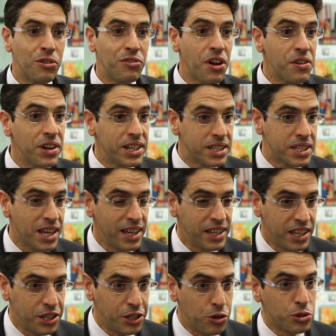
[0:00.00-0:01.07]
more very
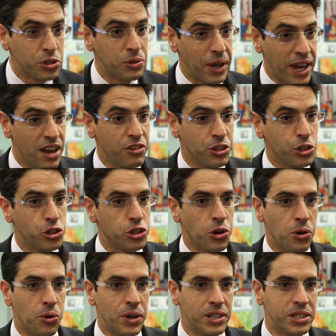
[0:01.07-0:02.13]
exciting news we have on the show